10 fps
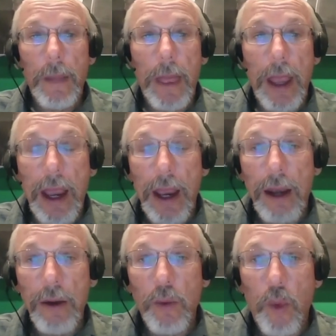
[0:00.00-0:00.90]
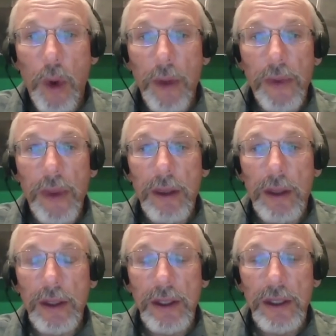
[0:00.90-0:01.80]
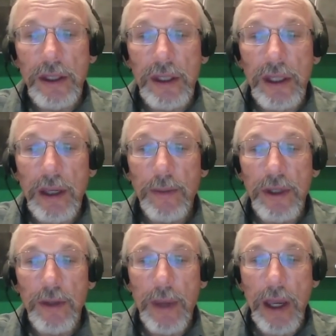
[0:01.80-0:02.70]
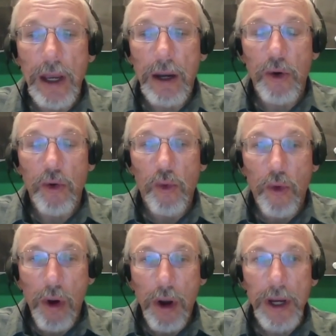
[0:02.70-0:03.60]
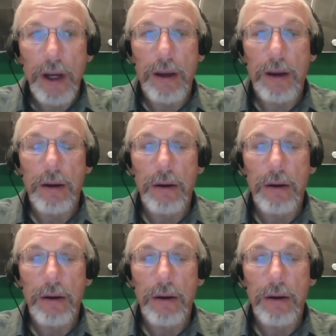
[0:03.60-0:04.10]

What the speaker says: And one thing that seems to be a chronic